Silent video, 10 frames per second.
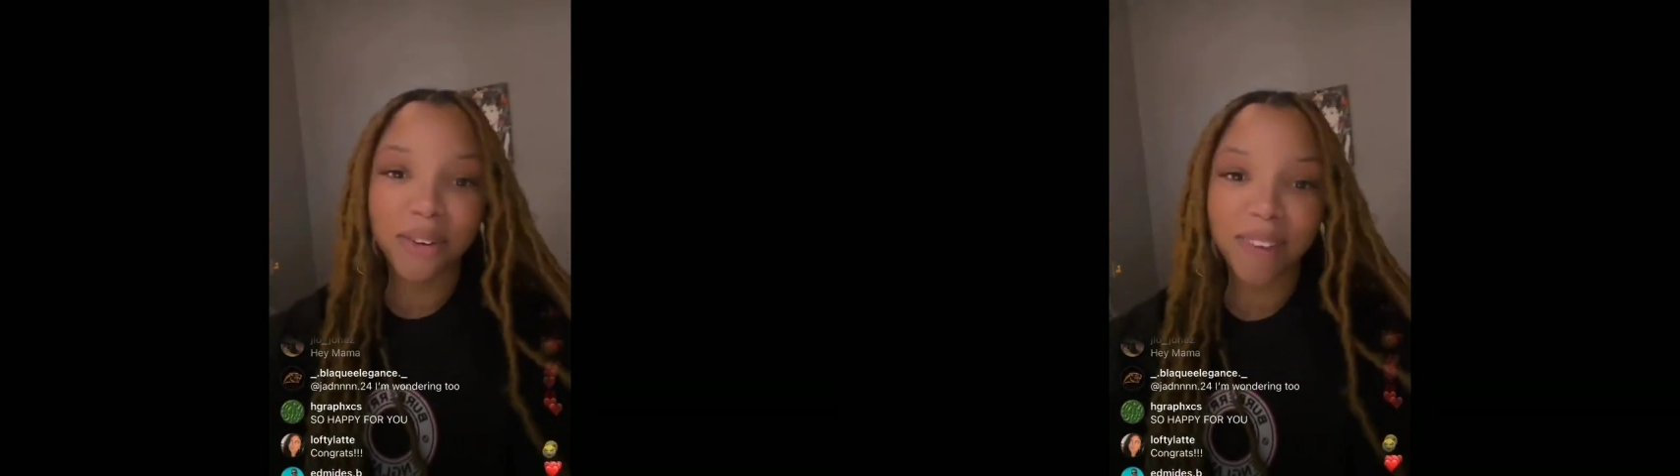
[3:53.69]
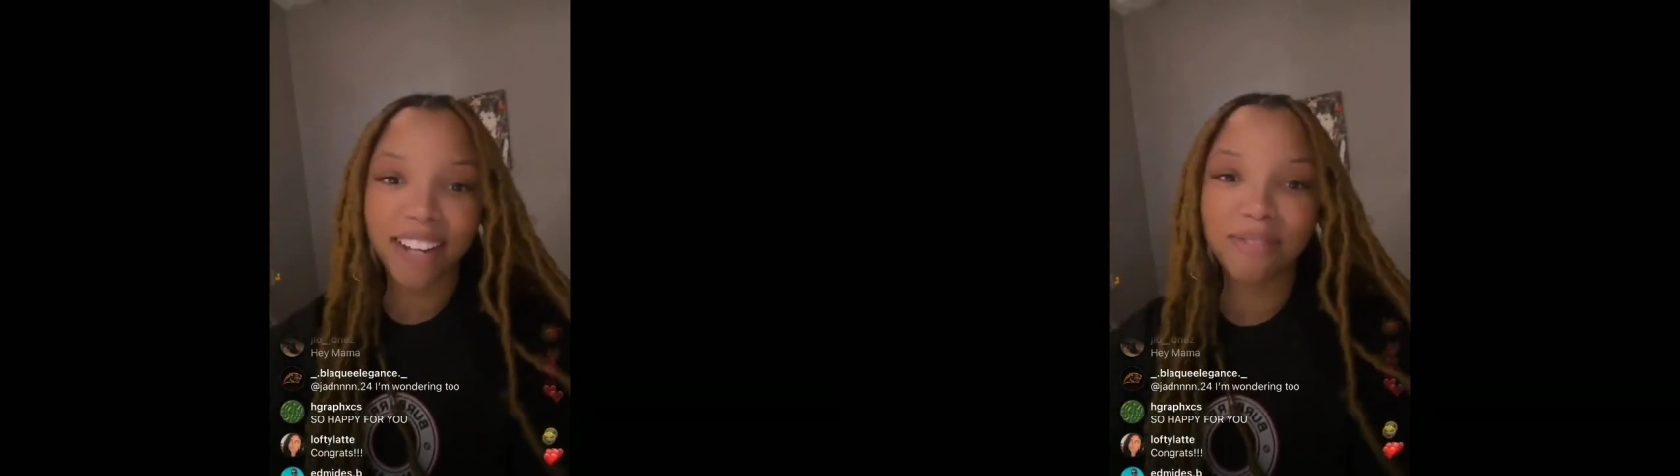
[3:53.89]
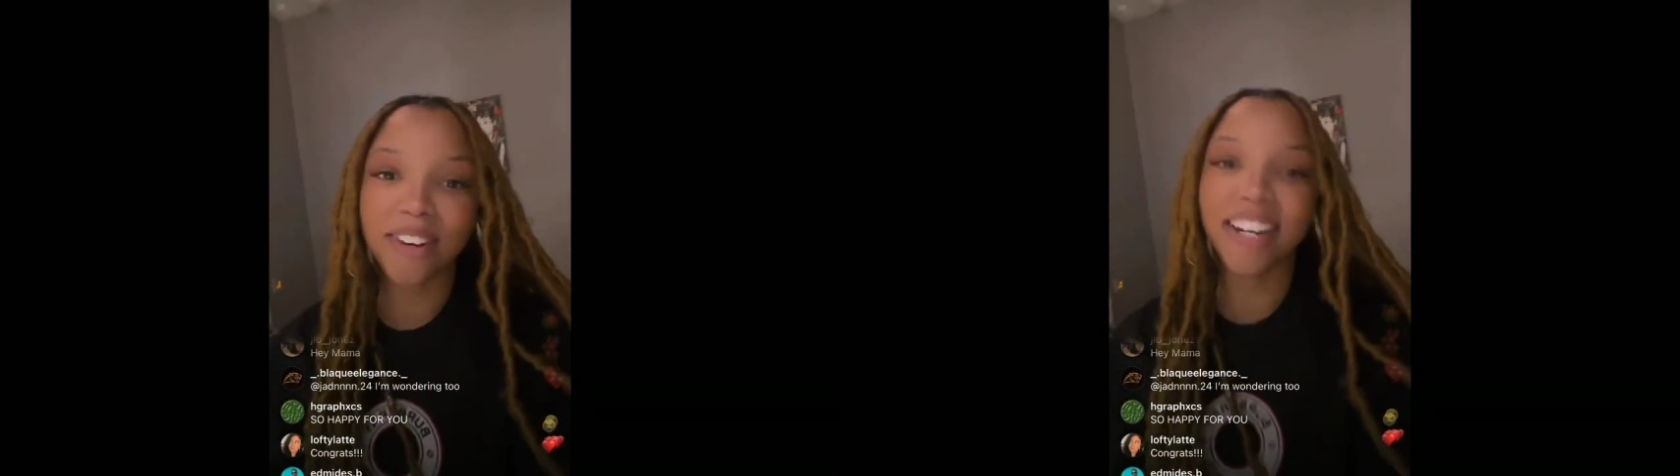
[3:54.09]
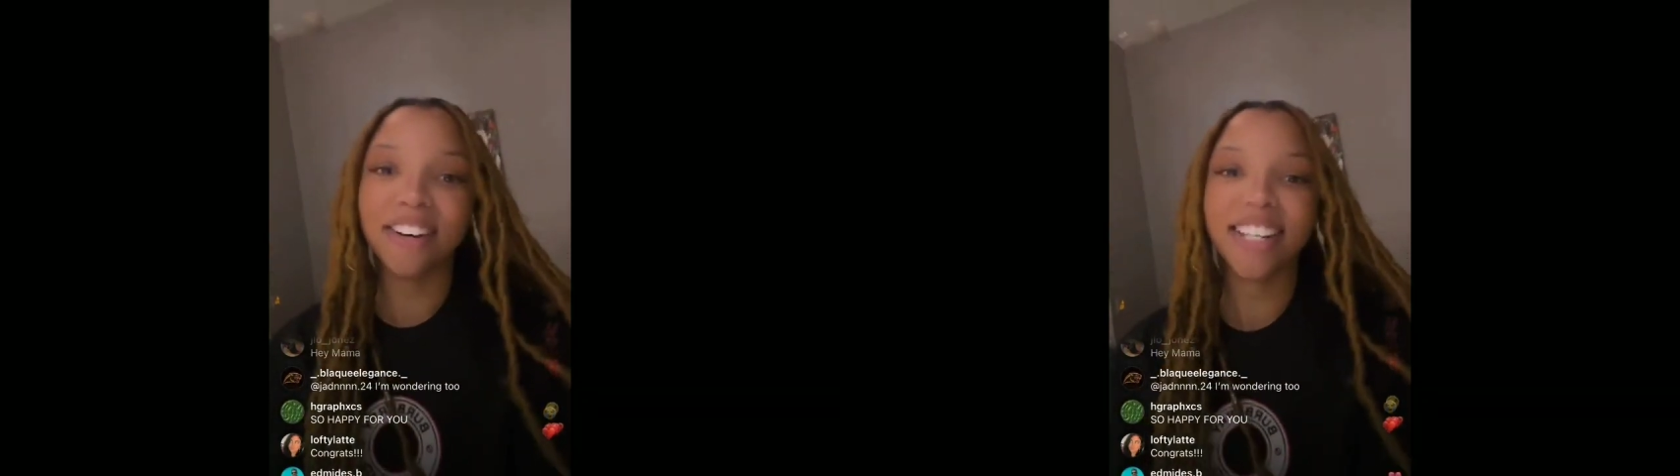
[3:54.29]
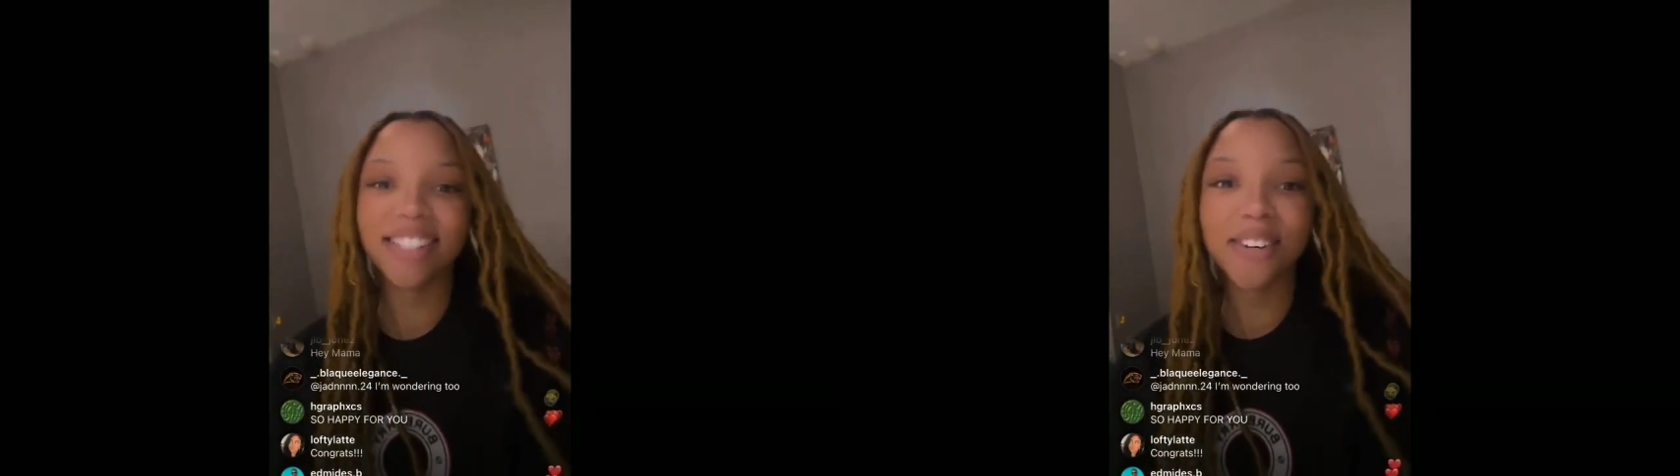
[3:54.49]
sequence with
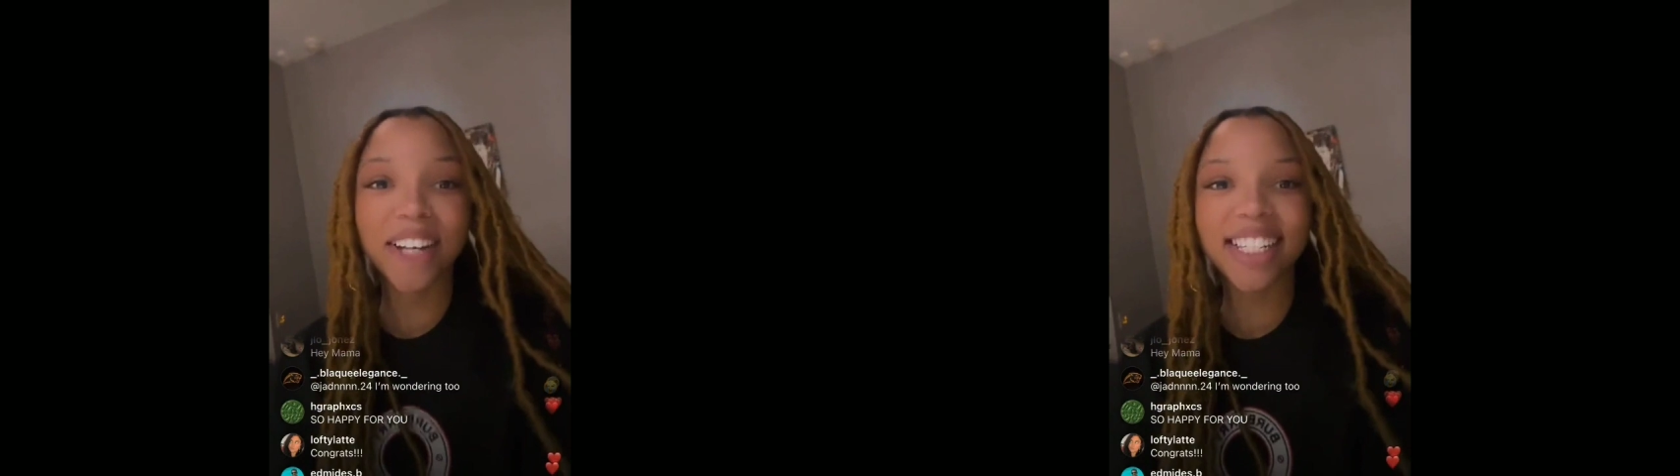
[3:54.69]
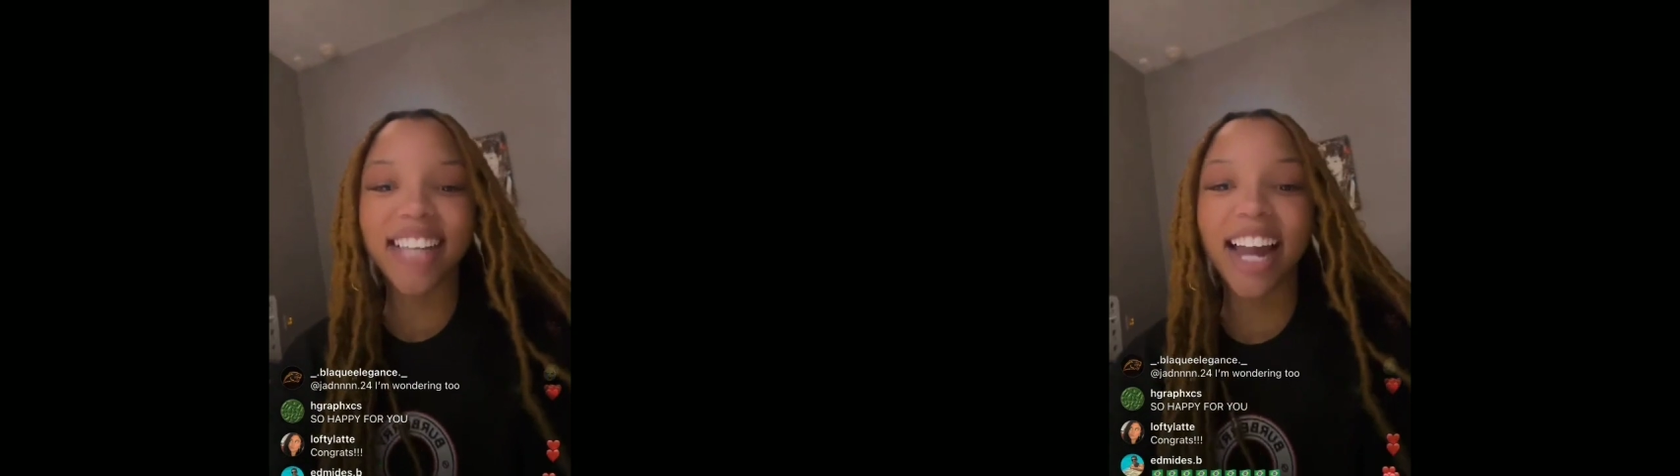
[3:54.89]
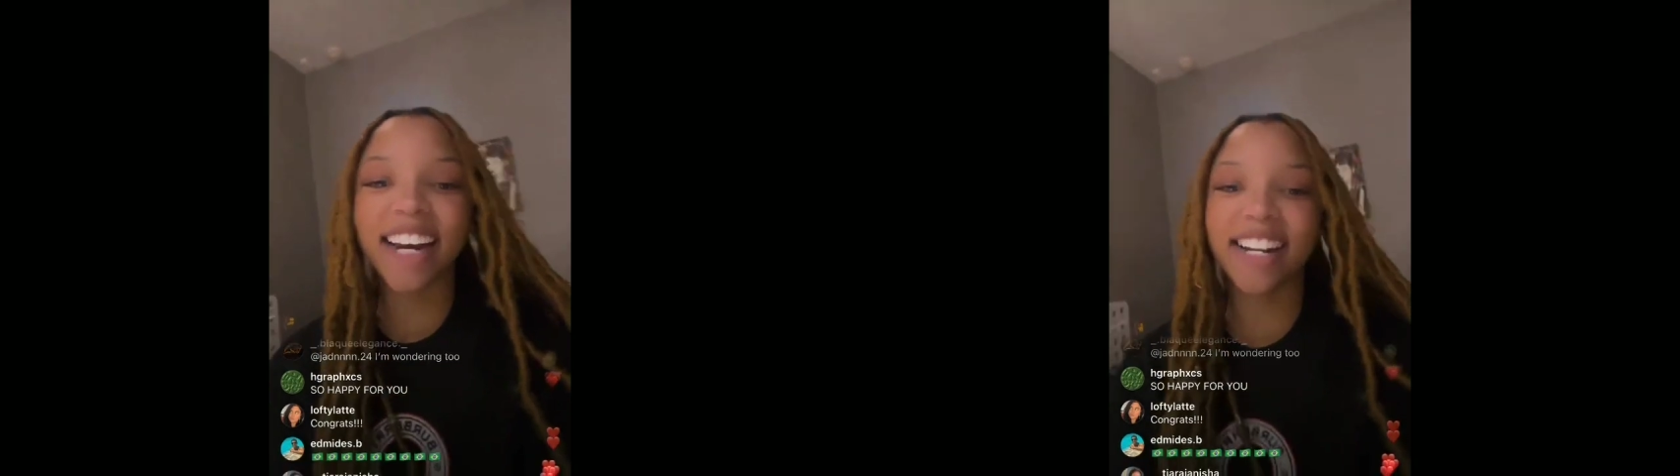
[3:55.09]
Normani.